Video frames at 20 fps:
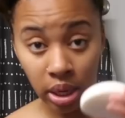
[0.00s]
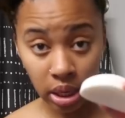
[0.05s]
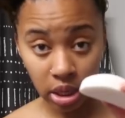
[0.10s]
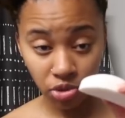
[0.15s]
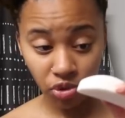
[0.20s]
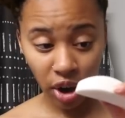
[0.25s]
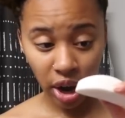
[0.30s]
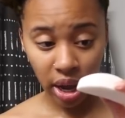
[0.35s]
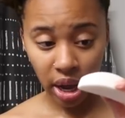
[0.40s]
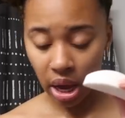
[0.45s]
this
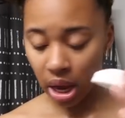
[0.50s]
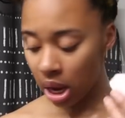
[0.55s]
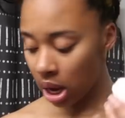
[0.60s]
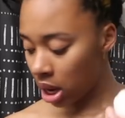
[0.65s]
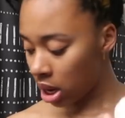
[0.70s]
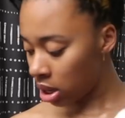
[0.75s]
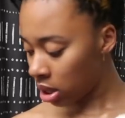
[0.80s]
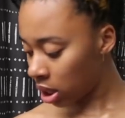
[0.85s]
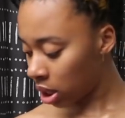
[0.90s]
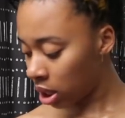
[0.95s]
right
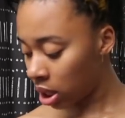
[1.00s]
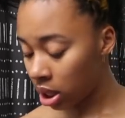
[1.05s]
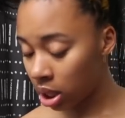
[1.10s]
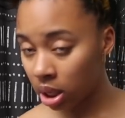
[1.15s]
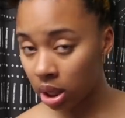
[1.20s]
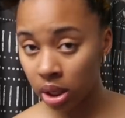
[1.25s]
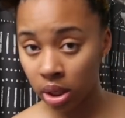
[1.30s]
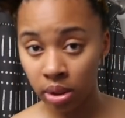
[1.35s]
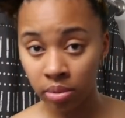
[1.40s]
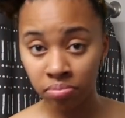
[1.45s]
here,
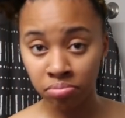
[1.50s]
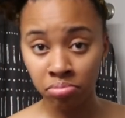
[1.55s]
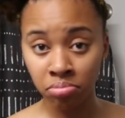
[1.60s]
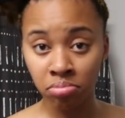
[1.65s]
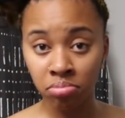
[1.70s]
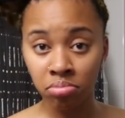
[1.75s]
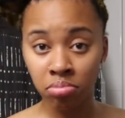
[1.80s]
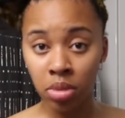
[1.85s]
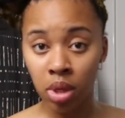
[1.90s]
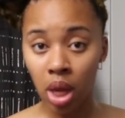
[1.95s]

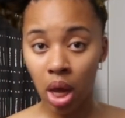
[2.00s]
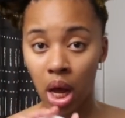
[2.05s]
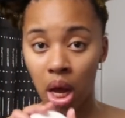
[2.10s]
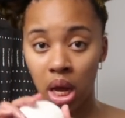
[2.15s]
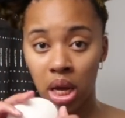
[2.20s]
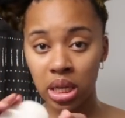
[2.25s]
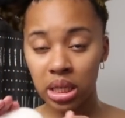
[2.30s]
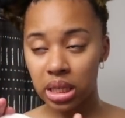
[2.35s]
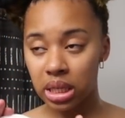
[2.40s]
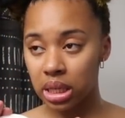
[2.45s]

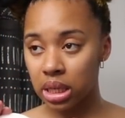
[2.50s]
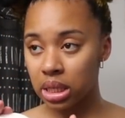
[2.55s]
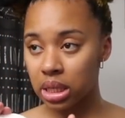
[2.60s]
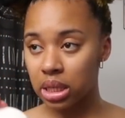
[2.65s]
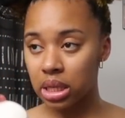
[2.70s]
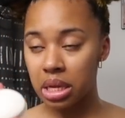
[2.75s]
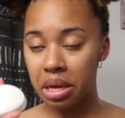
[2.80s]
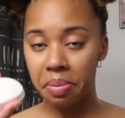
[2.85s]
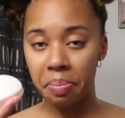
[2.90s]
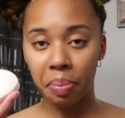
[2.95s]

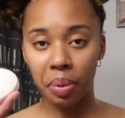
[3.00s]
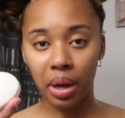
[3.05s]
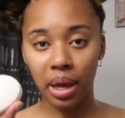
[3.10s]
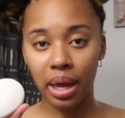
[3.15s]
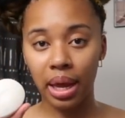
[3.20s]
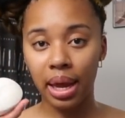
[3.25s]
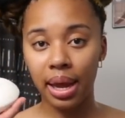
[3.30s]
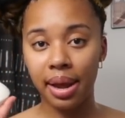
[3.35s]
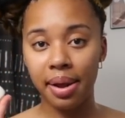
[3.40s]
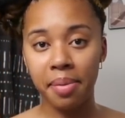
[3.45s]
unscented
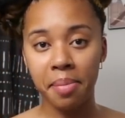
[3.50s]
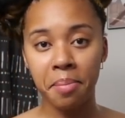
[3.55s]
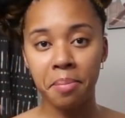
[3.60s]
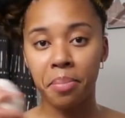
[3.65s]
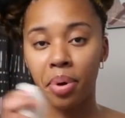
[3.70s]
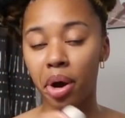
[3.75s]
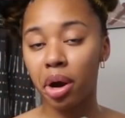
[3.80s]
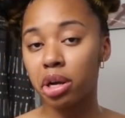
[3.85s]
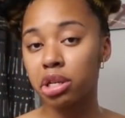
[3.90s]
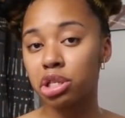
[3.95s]
plain
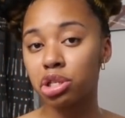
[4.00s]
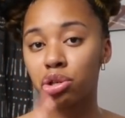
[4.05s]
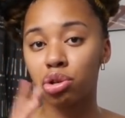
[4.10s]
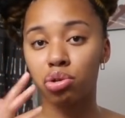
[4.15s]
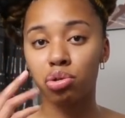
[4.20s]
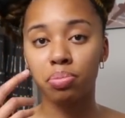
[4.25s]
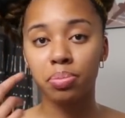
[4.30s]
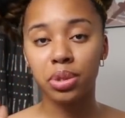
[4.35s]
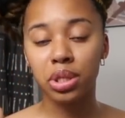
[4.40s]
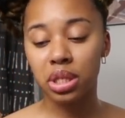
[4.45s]
bar
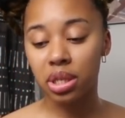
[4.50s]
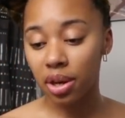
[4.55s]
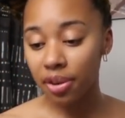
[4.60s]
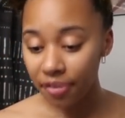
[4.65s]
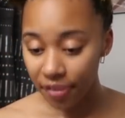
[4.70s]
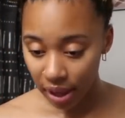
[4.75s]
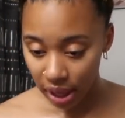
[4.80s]
soap to the